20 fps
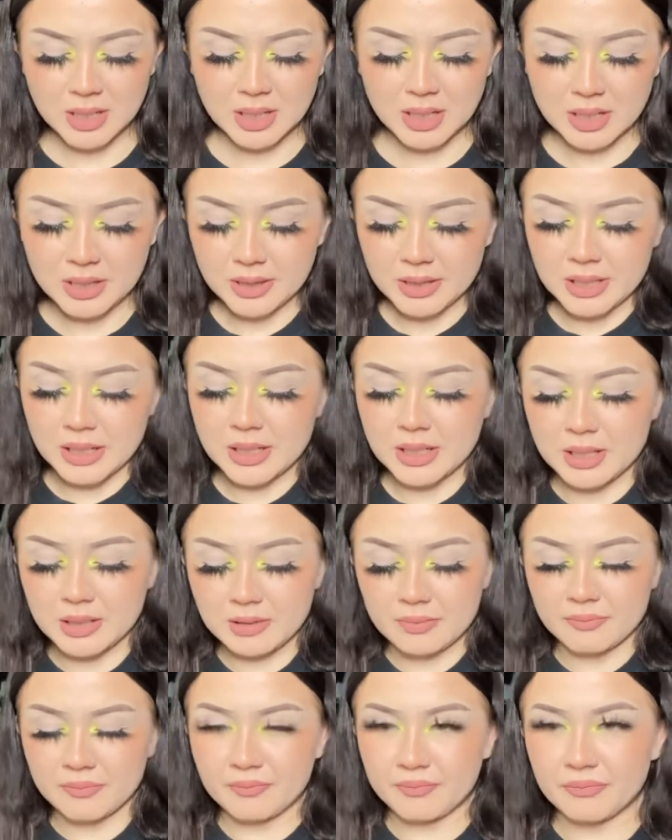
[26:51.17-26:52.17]
And
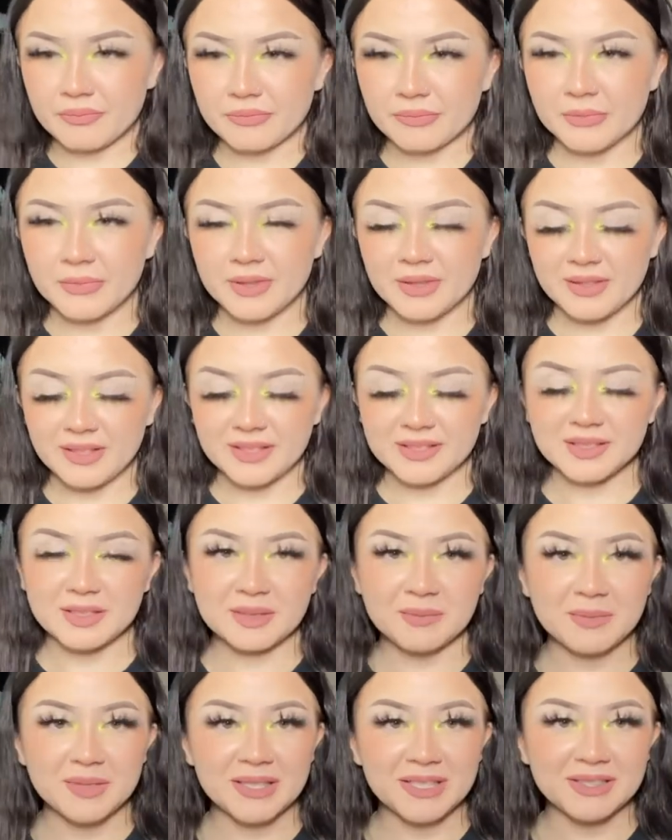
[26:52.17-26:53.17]
then they sent
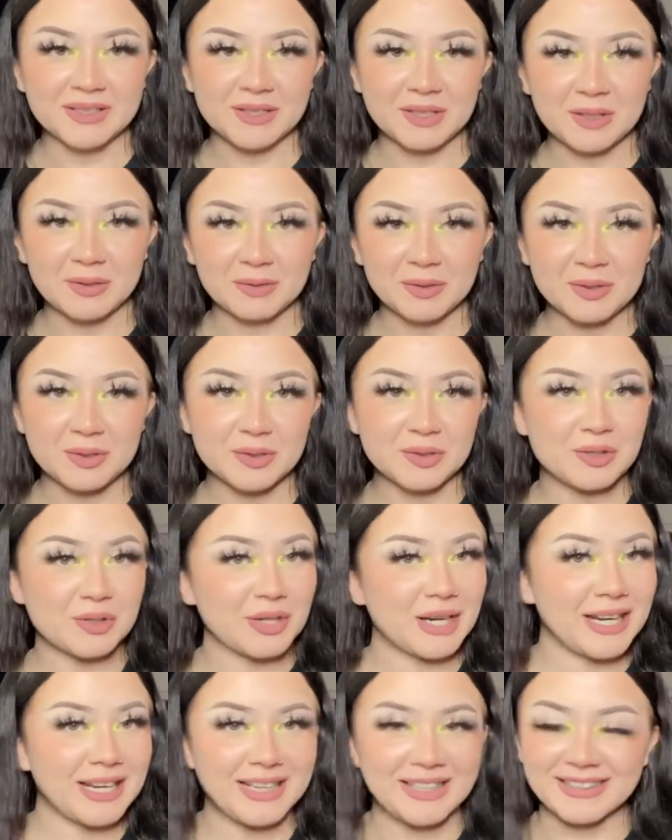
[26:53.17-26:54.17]
them in these cute little
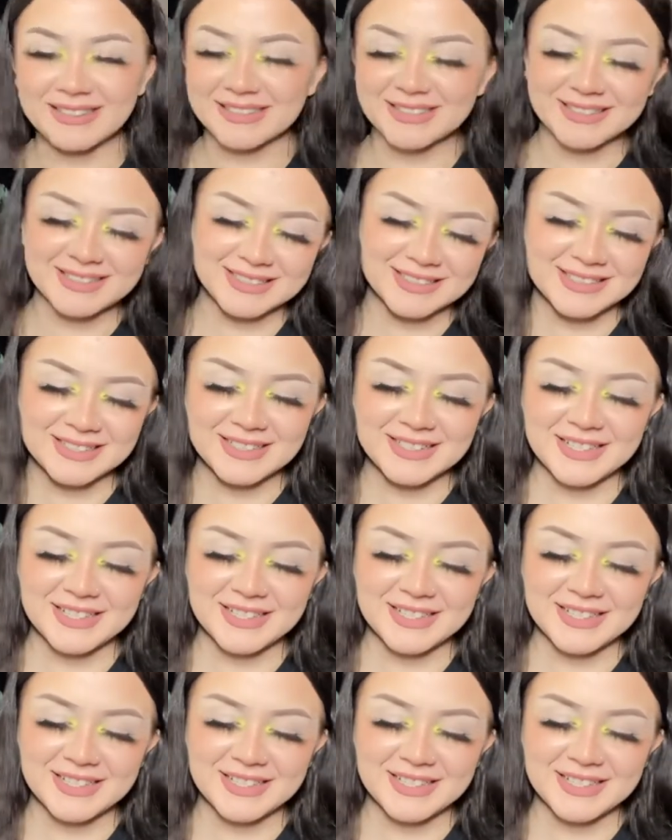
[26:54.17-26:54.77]
trays.